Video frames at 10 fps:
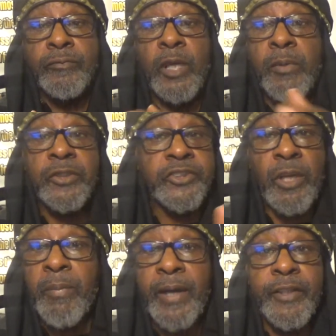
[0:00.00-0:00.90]
among
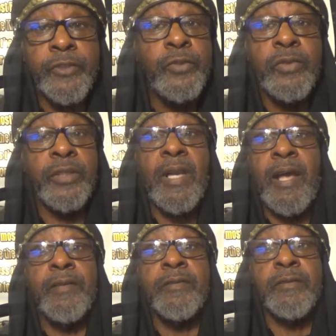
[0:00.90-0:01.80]
somebody that you
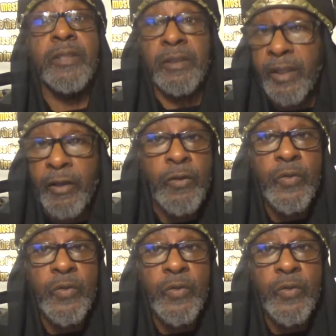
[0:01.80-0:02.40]
cannot declare